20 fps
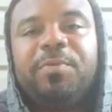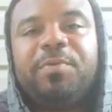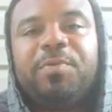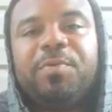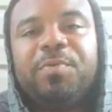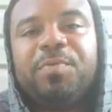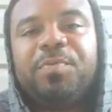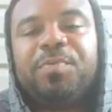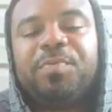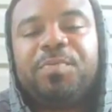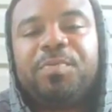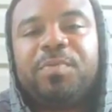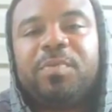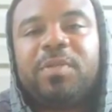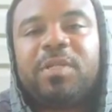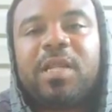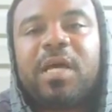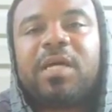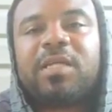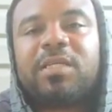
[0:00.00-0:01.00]
him
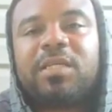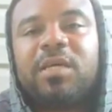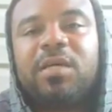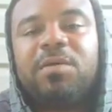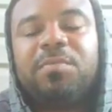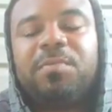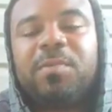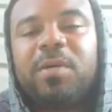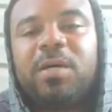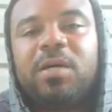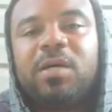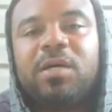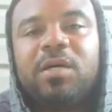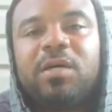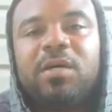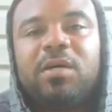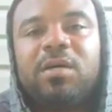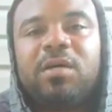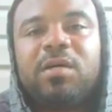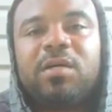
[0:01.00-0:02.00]
locked up,
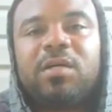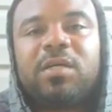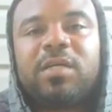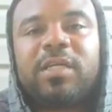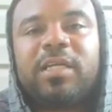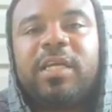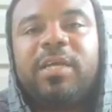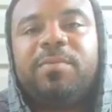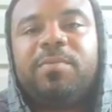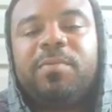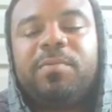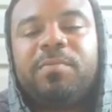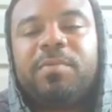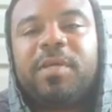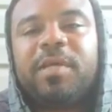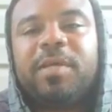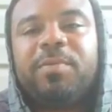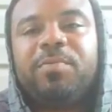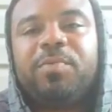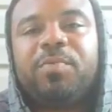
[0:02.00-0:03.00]
or keep
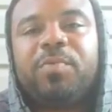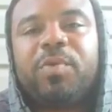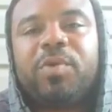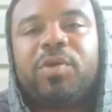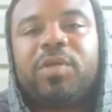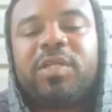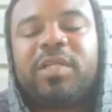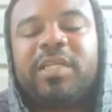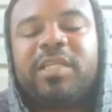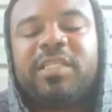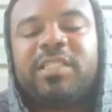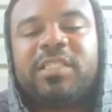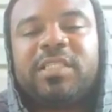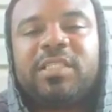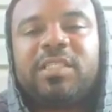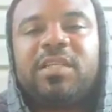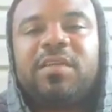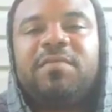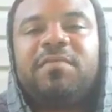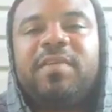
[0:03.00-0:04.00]
him on the leash and
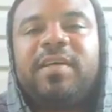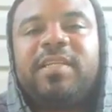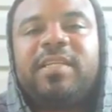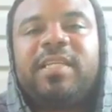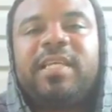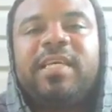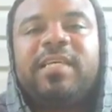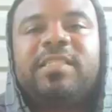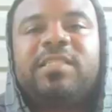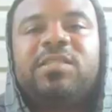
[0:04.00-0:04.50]
stuff like that."